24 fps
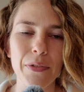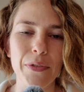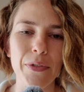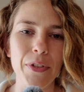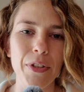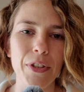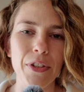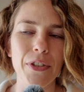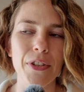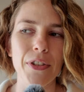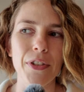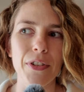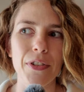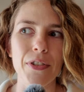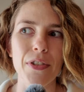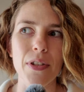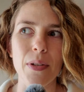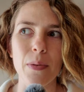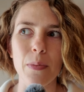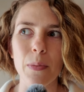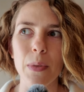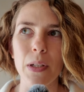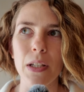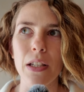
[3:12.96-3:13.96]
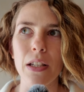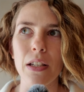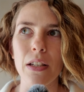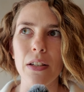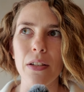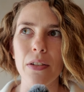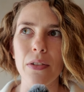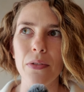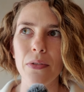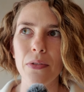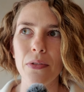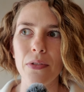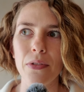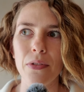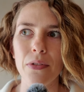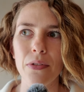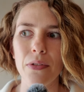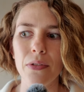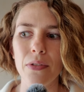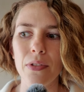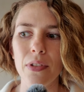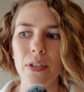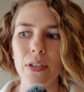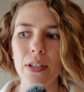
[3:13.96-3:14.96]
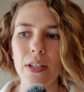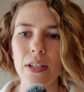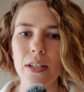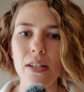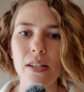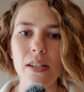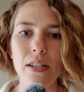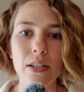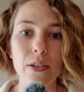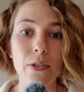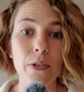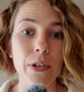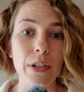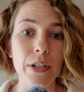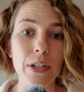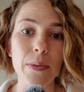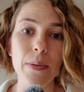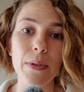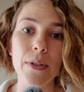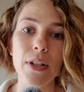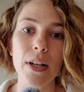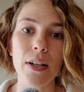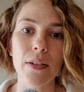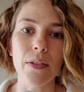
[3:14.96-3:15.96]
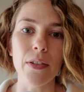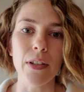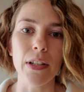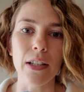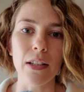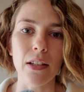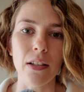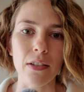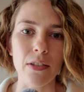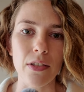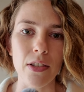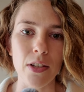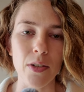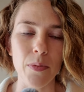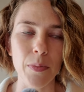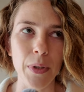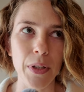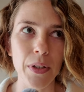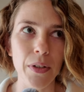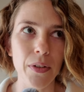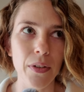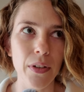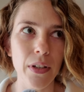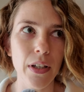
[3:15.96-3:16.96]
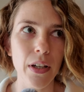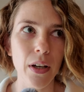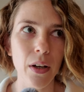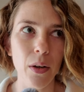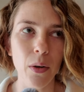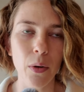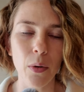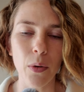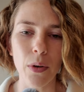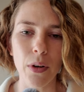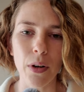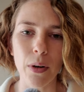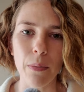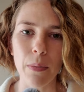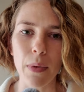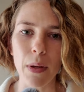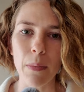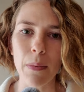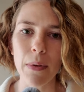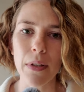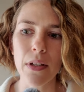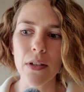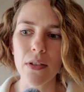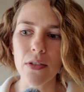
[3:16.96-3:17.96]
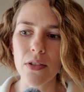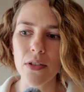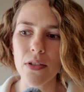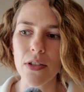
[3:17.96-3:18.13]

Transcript: If you're somebody who is going to be traveling long term in Korea or maybe you're